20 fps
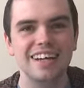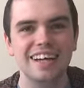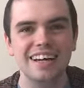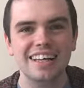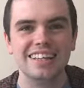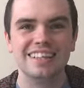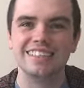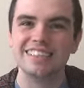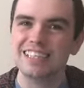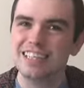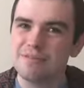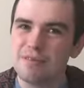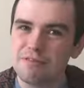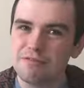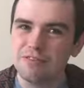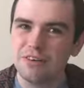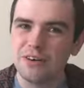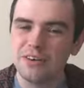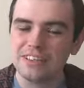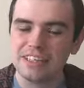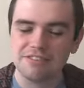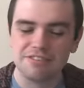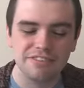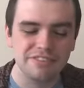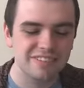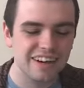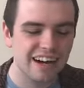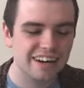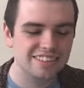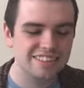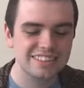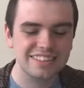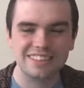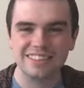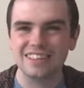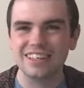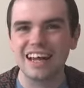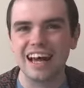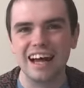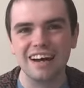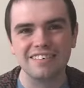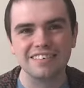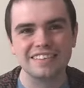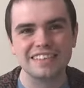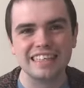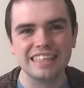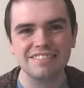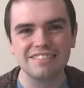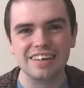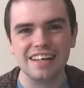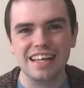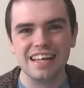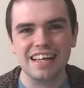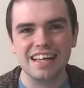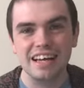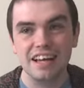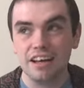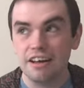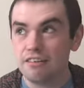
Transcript: There's going to be 4 different rounds. We're going to have TV,